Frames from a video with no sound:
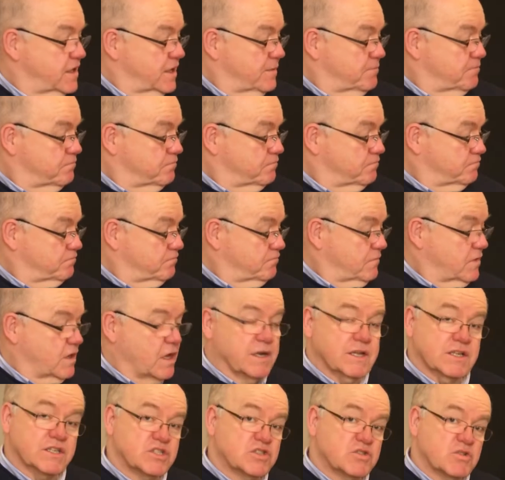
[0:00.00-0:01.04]
an
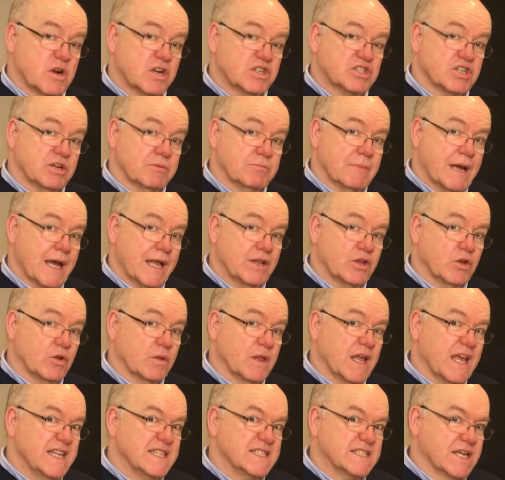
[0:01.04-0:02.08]
instruction
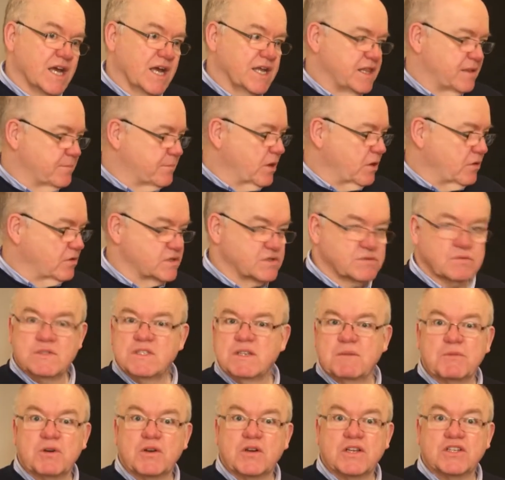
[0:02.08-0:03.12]
manual inside the box, which
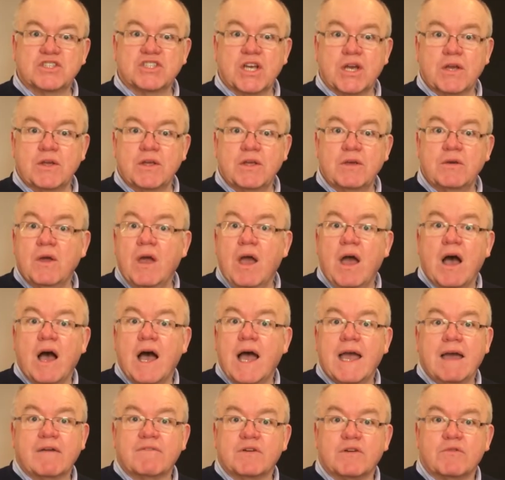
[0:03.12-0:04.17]
I'm not going to show you.
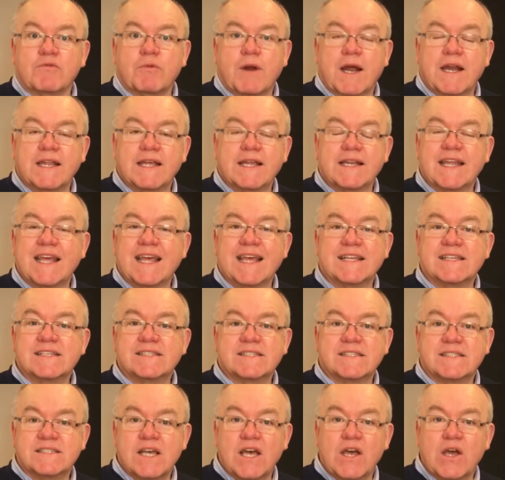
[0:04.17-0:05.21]
I haven't read it. It's
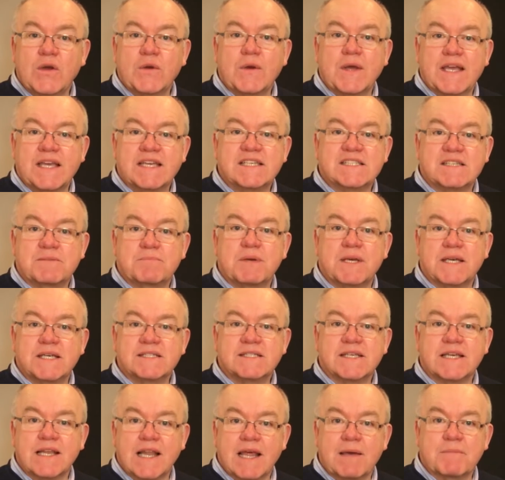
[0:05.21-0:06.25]
so easy
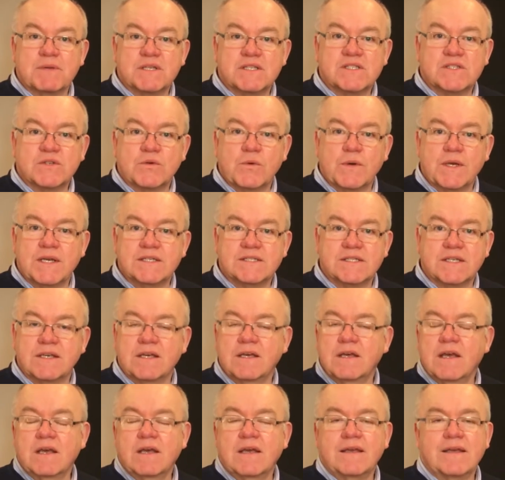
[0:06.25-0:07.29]
peasy lemon
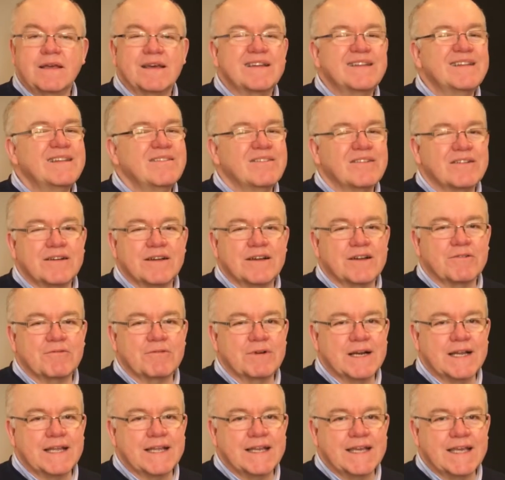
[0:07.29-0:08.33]
squeezy, you're not going to
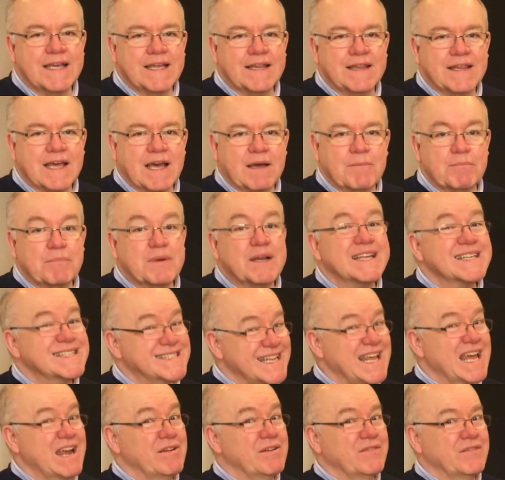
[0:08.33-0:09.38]
really need that, but it's
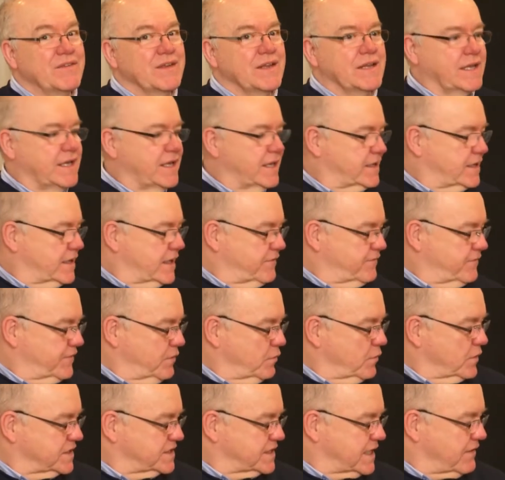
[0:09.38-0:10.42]
there if
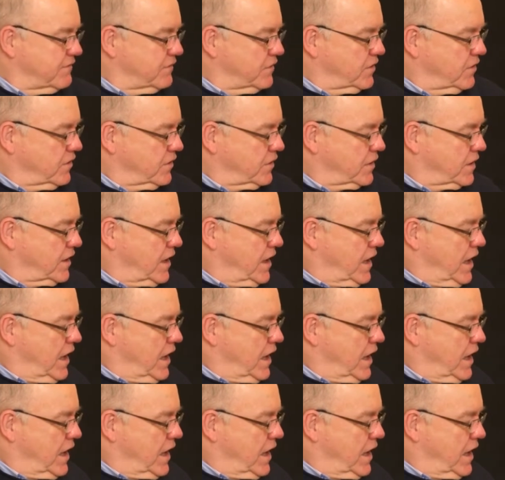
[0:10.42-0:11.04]
you want to have a look.